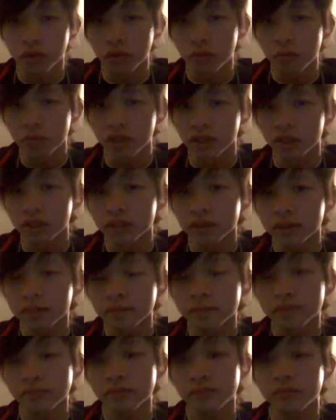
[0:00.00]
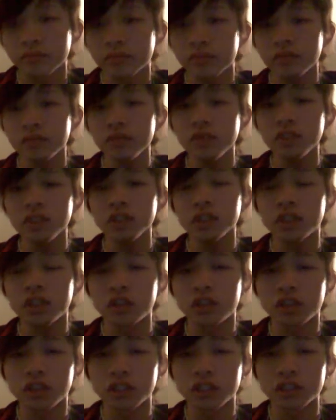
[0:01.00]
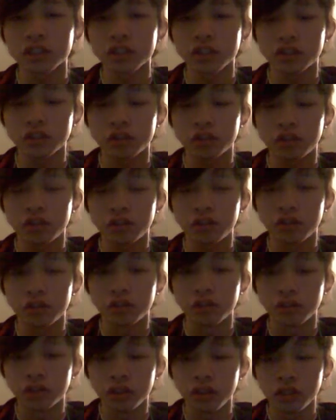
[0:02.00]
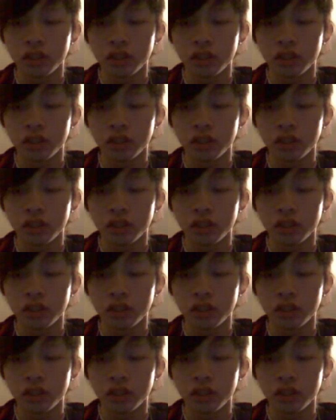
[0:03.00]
open. Alright, so